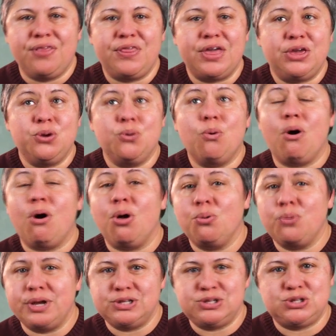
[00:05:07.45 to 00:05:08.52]
that you
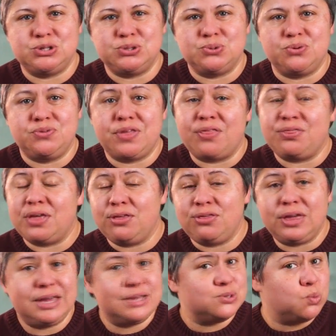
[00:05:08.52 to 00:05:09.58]
always do, that they
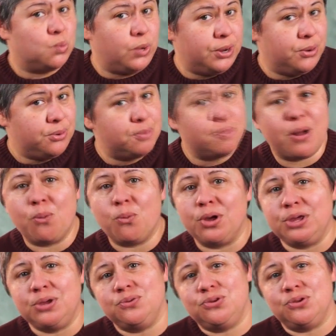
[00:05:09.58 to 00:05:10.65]
think is weird about
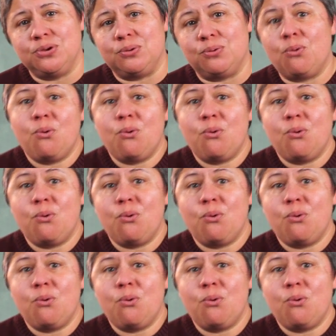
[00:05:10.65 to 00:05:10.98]
what you do,